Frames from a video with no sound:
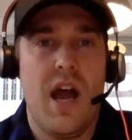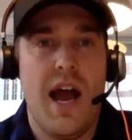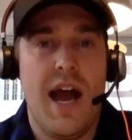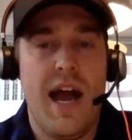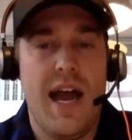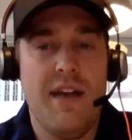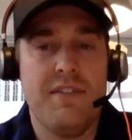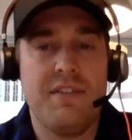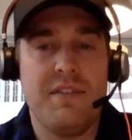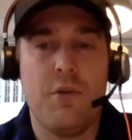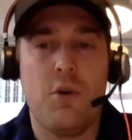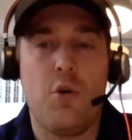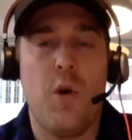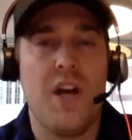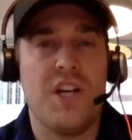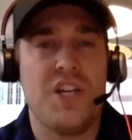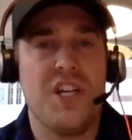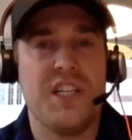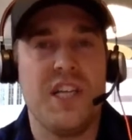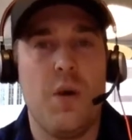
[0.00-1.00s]
I have some
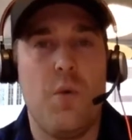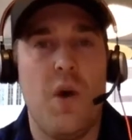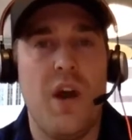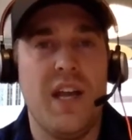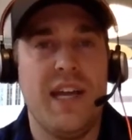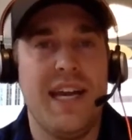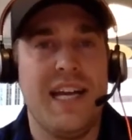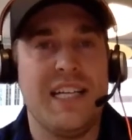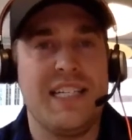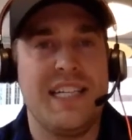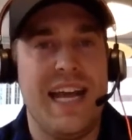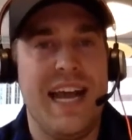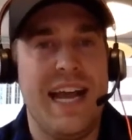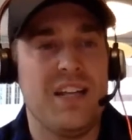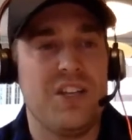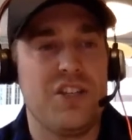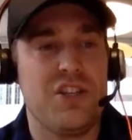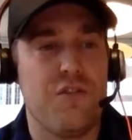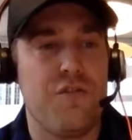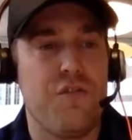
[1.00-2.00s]
questions I want you guys to
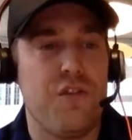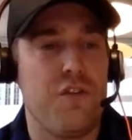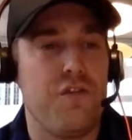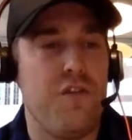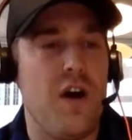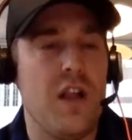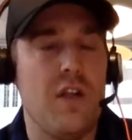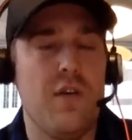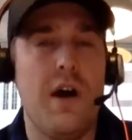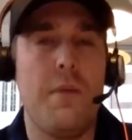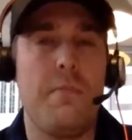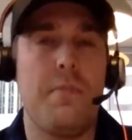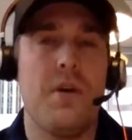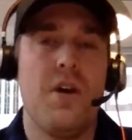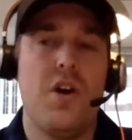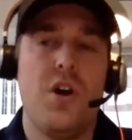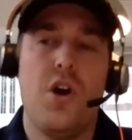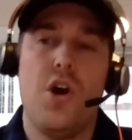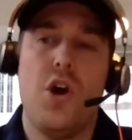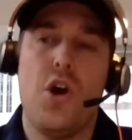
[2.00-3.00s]
answer for follow up.
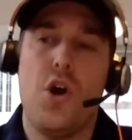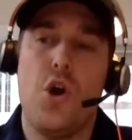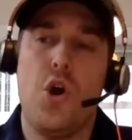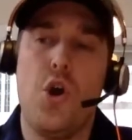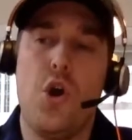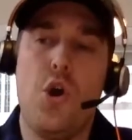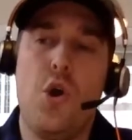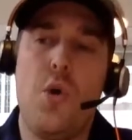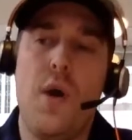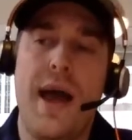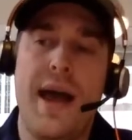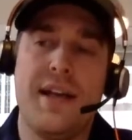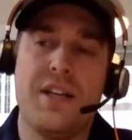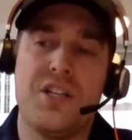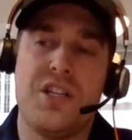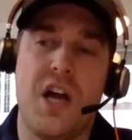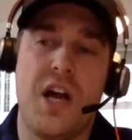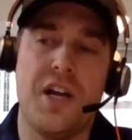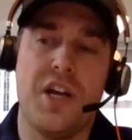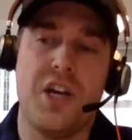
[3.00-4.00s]
Who has
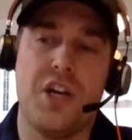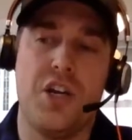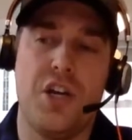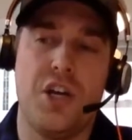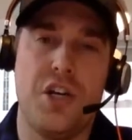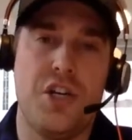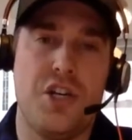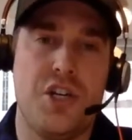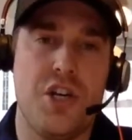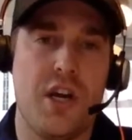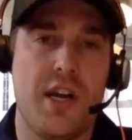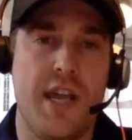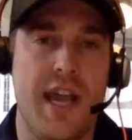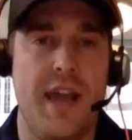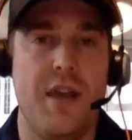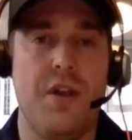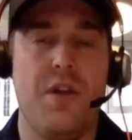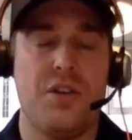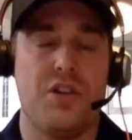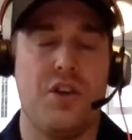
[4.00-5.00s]
done a good
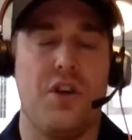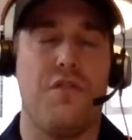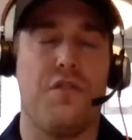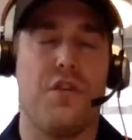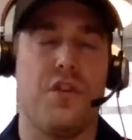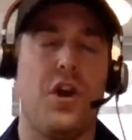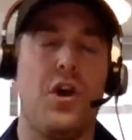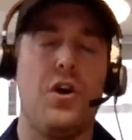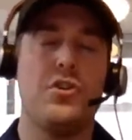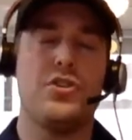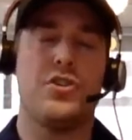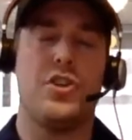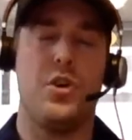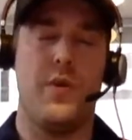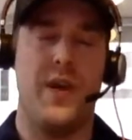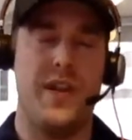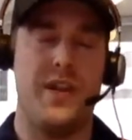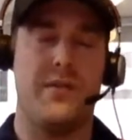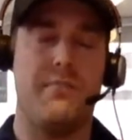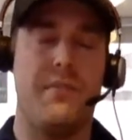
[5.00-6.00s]
okay, so for those who
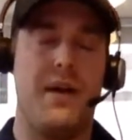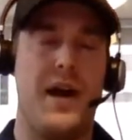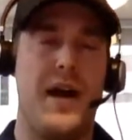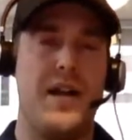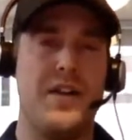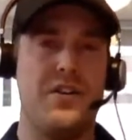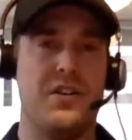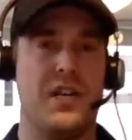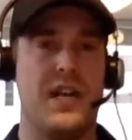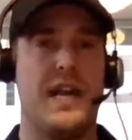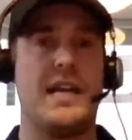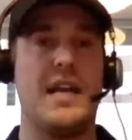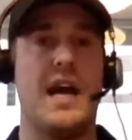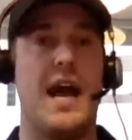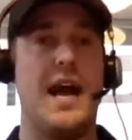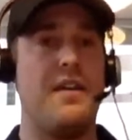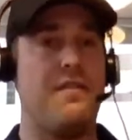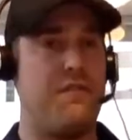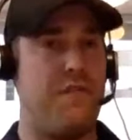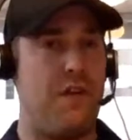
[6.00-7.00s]
in your mind you're like
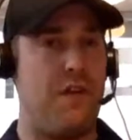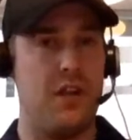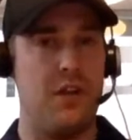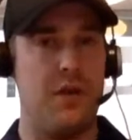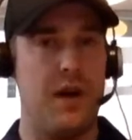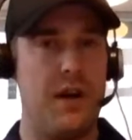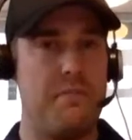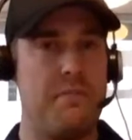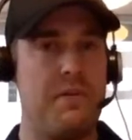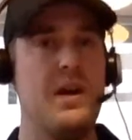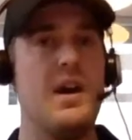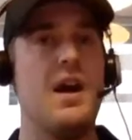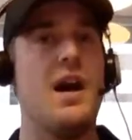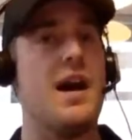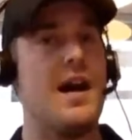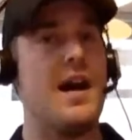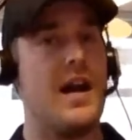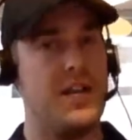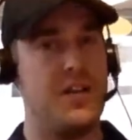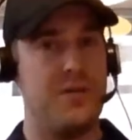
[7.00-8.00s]
I follow up,
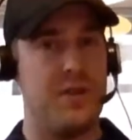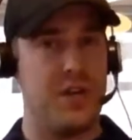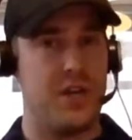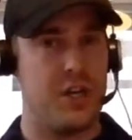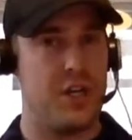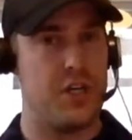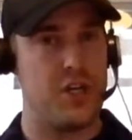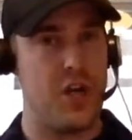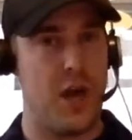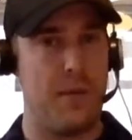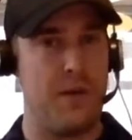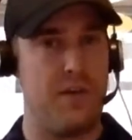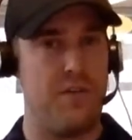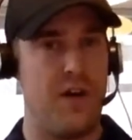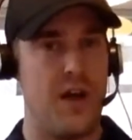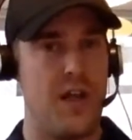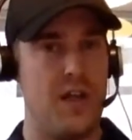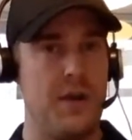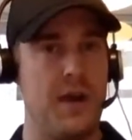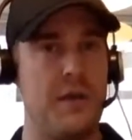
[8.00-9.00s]
I do a good job with
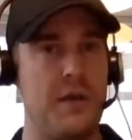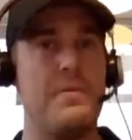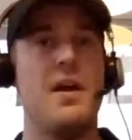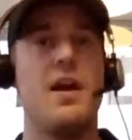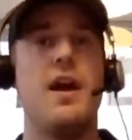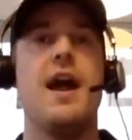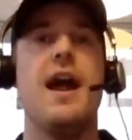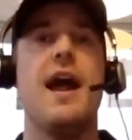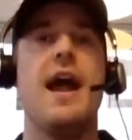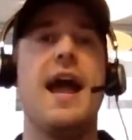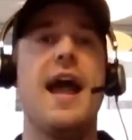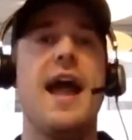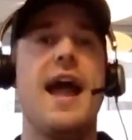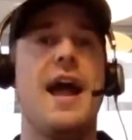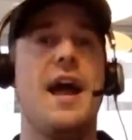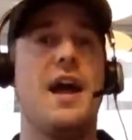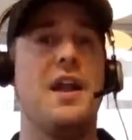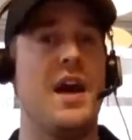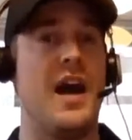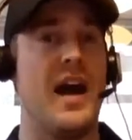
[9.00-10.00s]
follow up
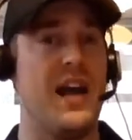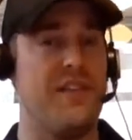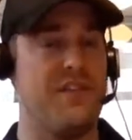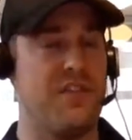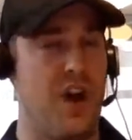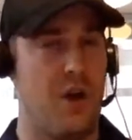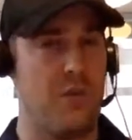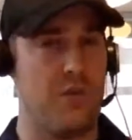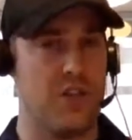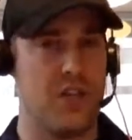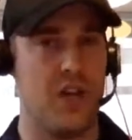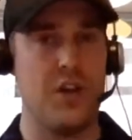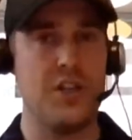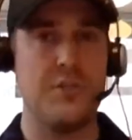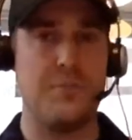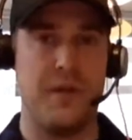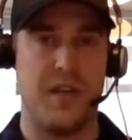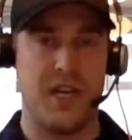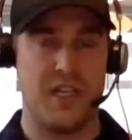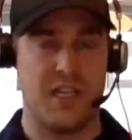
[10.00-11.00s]
and I have got results
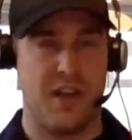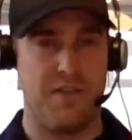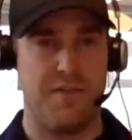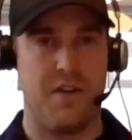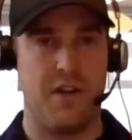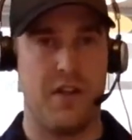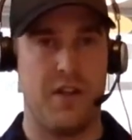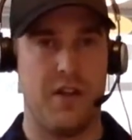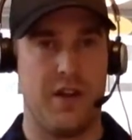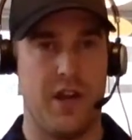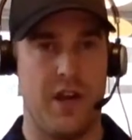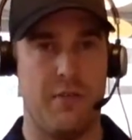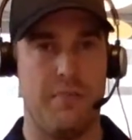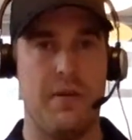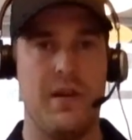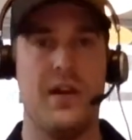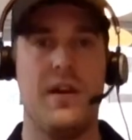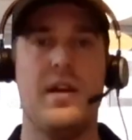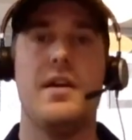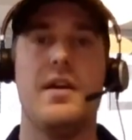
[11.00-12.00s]
because I followed up.
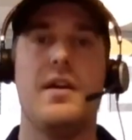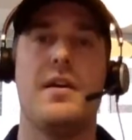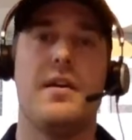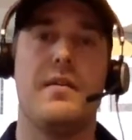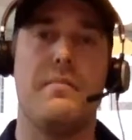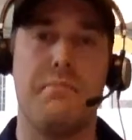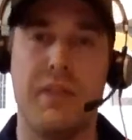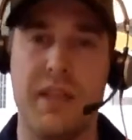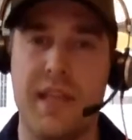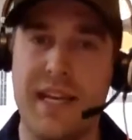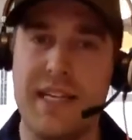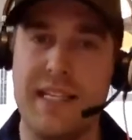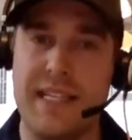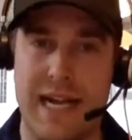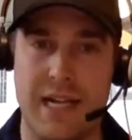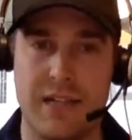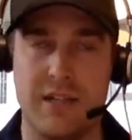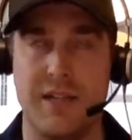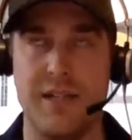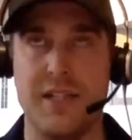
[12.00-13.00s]
Please
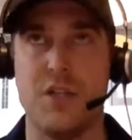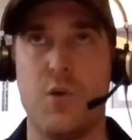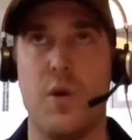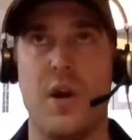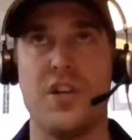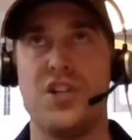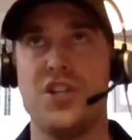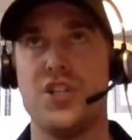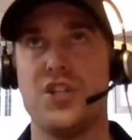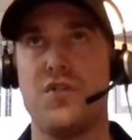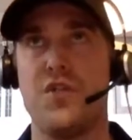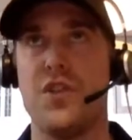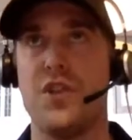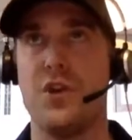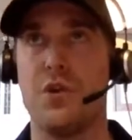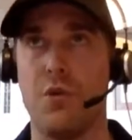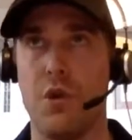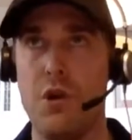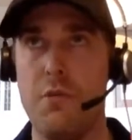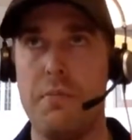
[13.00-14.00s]
answer these questions for the
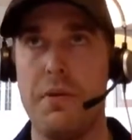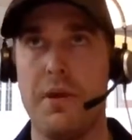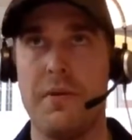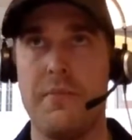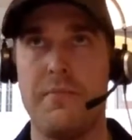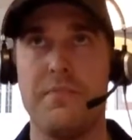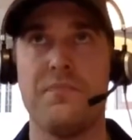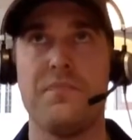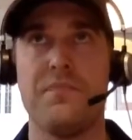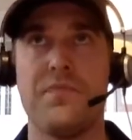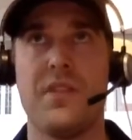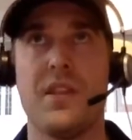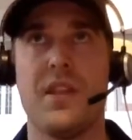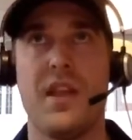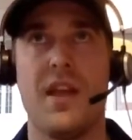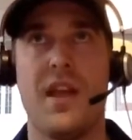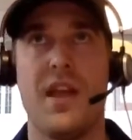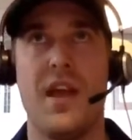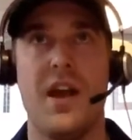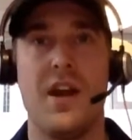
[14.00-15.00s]
group
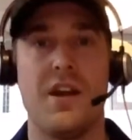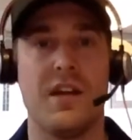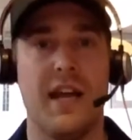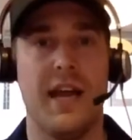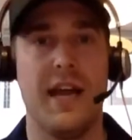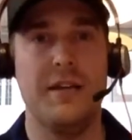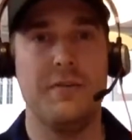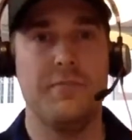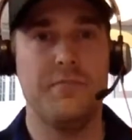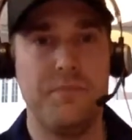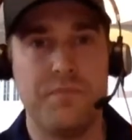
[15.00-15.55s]
Okay.